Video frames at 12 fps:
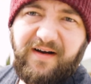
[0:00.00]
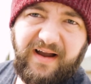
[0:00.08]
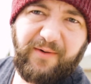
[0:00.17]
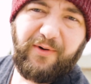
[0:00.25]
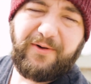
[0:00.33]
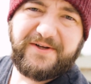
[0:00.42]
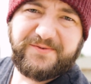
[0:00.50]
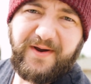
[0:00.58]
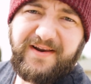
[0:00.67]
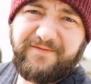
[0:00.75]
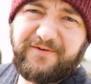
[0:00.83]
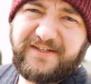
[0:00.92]
And while I was
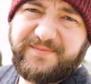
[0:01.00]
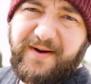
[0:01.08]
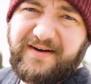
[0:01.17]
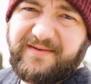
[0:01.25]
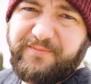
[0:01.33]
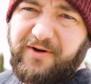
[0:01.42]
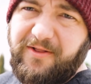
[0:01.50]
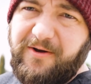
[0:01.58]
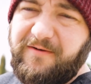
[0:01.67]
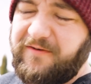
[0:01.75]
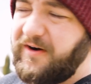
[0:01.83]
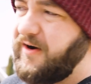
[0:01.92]
waiting for a spot to pull
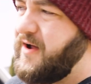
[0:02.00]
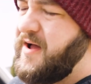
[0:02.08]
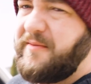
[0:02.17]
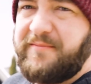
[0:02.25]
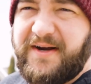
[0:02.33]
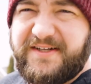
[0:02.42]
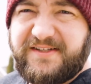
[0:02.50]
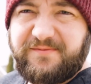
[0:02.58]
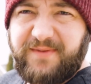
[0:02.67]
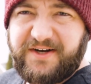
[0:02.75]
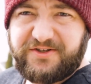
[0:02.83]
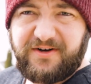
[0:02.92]
over,
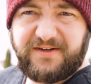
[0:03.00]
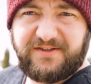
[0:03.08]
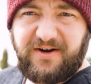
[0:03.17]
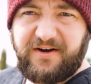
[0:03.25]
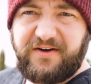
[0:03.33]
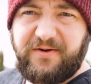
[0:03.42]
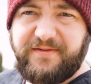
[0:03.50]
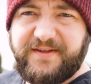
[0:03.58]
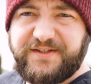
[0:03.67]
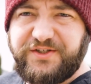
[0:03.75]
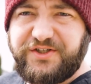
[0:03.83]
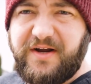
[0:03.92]
my truck started doing
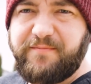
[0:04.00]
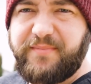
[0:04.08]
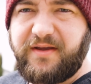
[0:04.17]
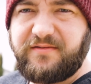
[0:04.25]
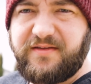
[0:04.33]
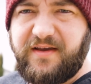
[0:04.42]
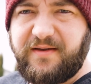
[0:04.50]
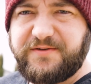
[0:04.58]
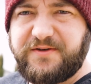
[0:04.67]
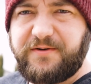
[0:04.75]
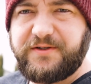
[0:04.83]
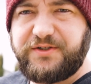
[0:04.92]
this jumping thing. It was
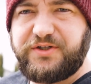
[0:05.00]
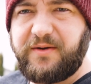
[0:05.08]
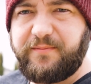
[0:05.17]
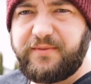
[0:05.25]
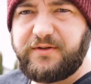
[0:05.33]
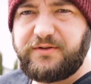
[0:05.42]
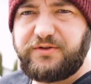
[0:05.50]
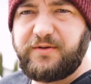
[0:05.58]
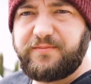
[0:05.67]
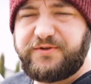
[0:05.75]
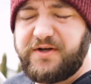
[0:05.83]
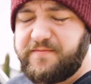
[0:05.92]
going jump,
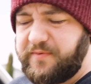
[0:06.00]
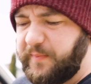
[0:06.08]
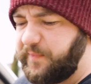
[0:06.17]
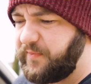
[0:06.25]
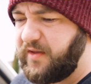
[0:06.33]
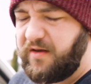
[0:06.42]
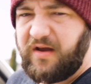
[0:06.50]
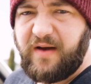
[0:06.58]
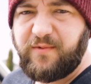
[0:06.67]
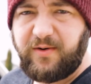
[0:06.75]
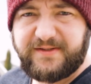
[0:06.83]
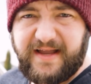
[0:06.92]
jump, jump. And
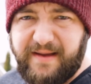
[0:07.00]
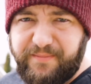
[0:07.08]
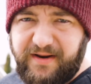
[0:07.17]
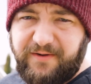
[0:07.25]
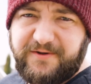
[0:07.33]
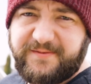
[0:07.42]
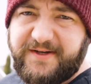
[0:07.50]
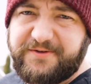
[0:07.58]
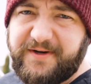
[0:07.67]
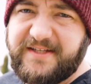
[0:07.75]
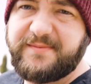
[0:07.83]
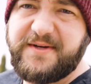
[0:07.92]
what was happening was my
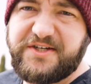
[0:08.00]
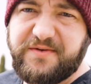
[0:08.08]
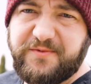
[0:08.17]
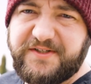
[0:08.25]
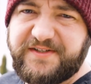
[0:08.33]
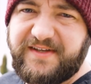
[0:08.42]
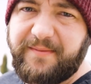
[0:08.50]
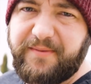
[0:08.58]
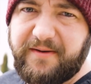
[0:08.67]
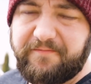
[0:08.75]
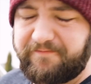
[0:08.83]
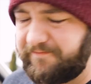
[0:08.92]
transmission was
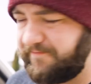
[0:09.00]
skipping.